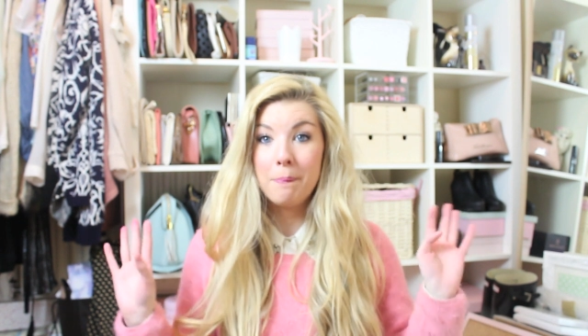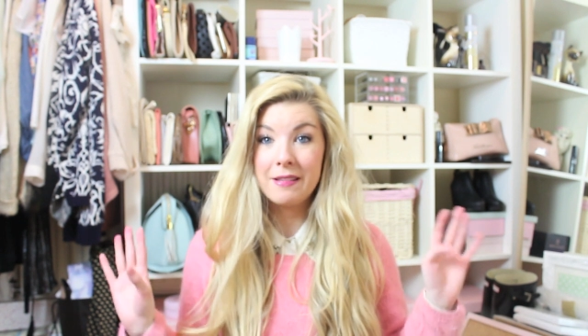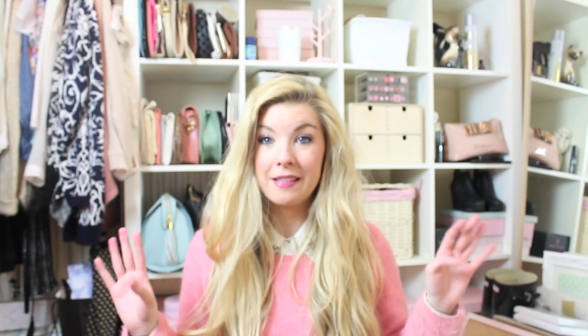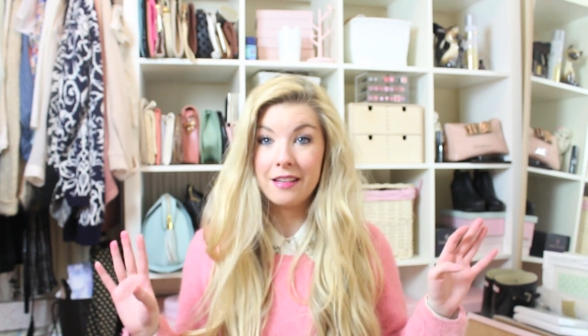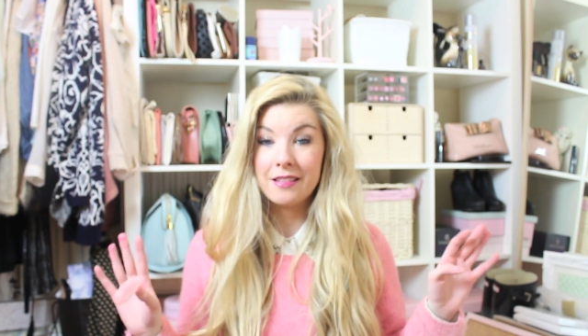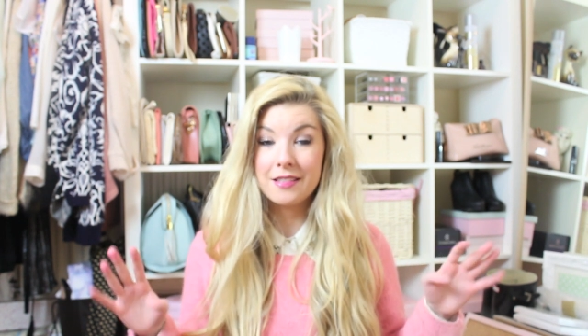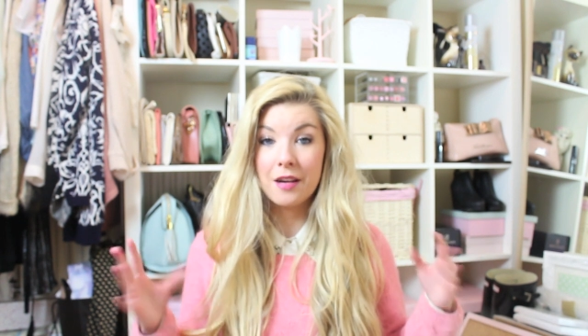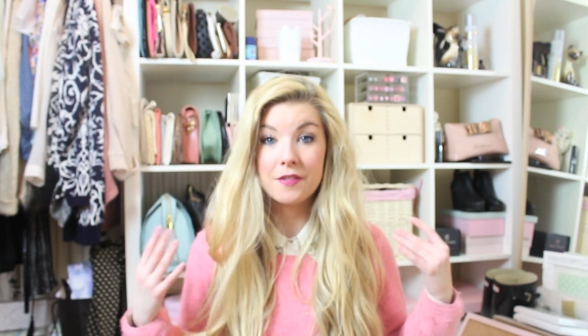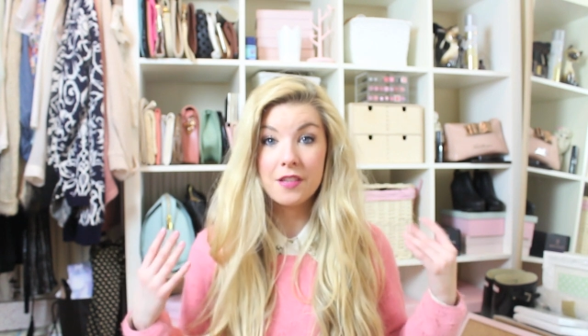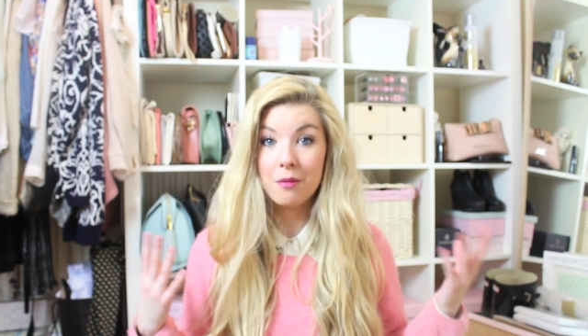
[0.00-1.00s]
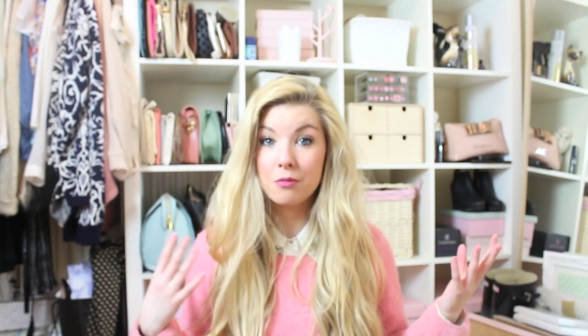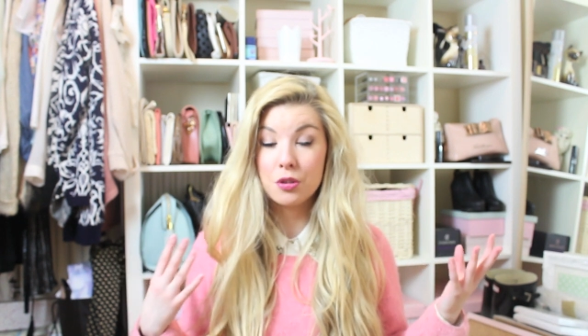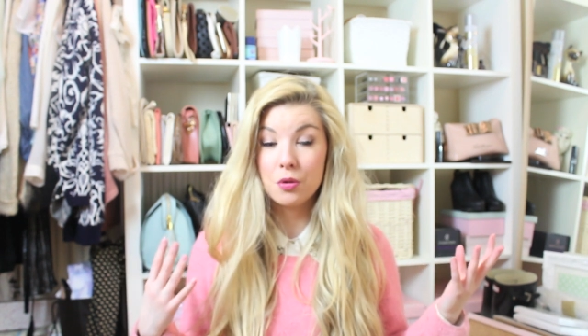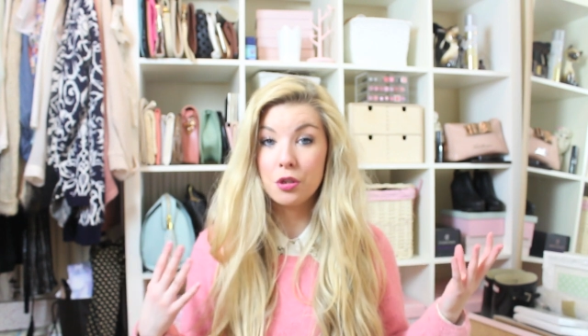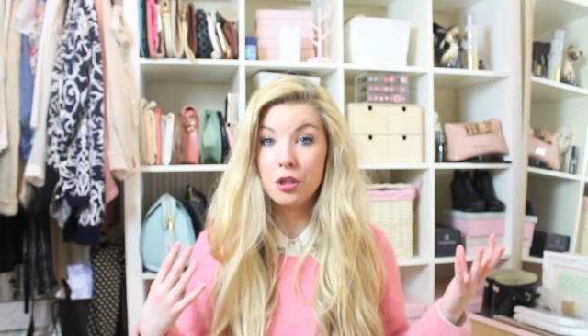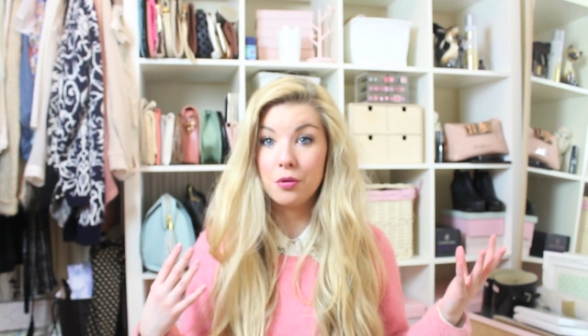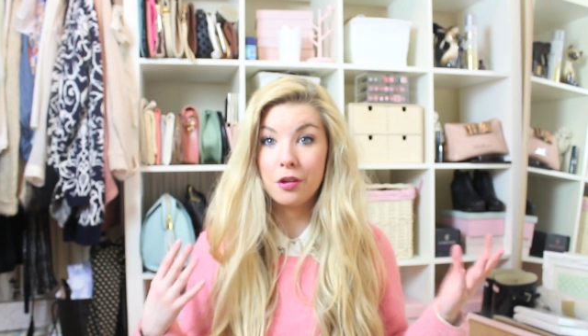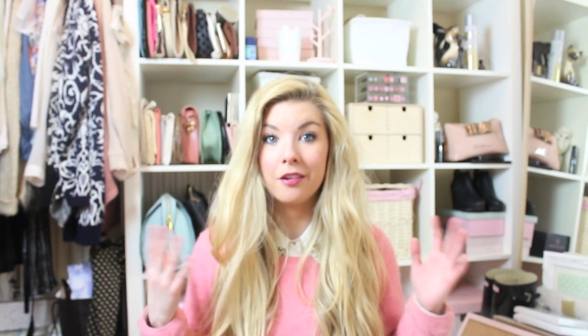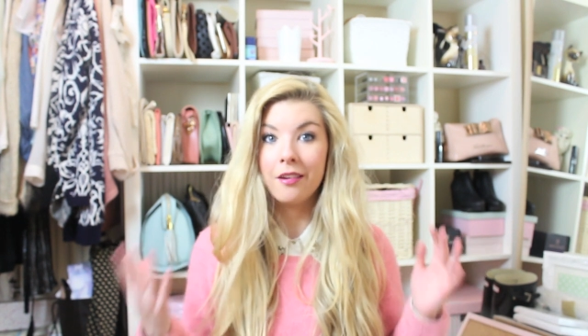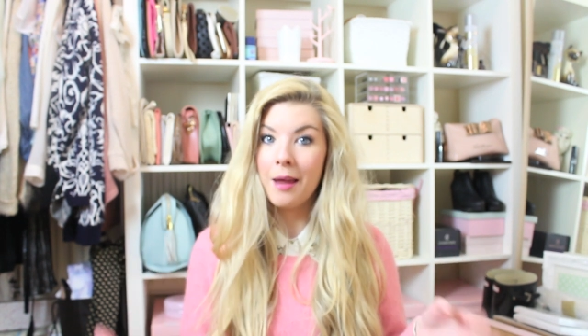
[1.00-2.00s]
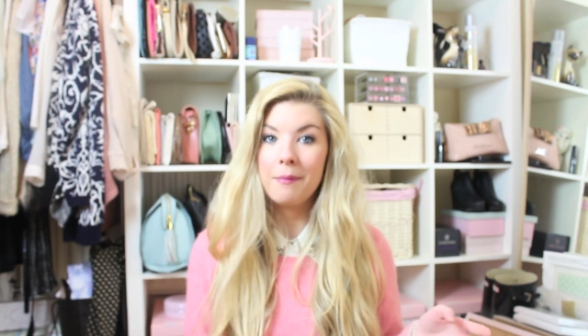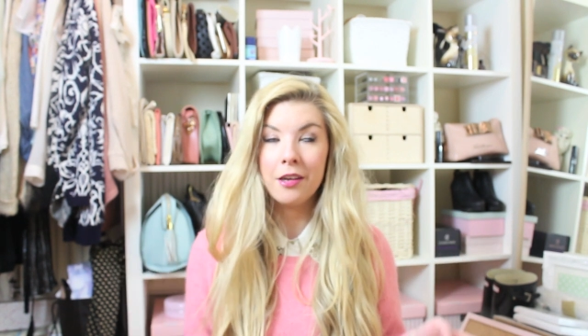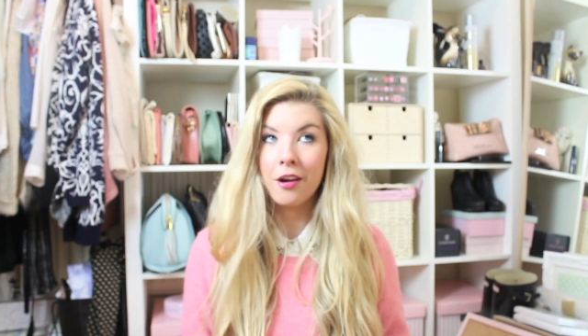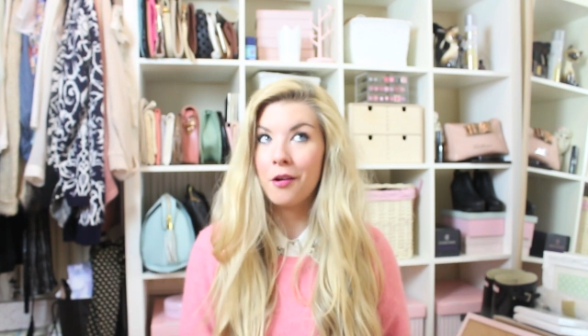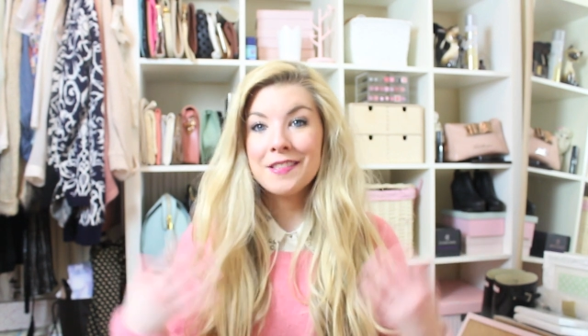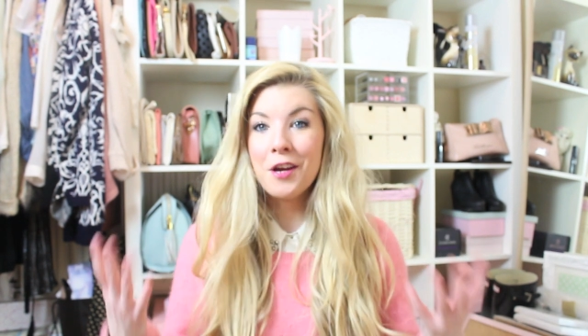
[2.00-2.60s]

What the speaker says: busy and stuff, so I'm sure you can let me know.